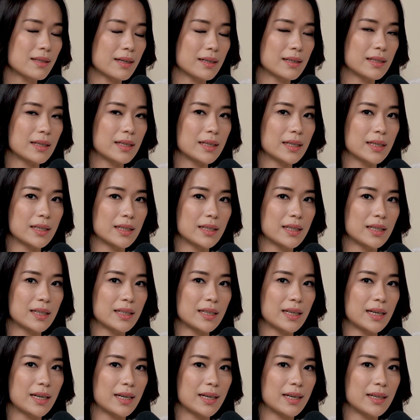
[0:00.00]
studying
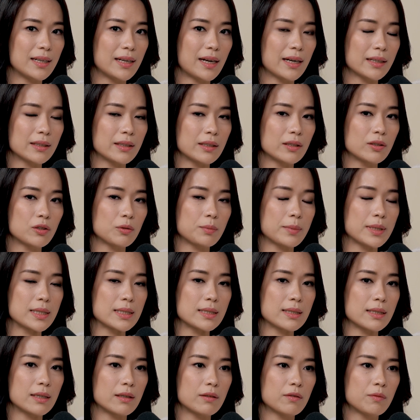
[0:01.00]
it and acting to
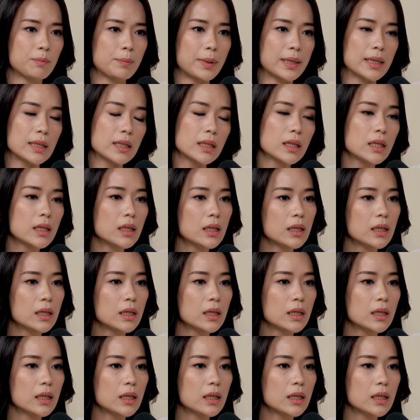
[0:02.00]
myself. But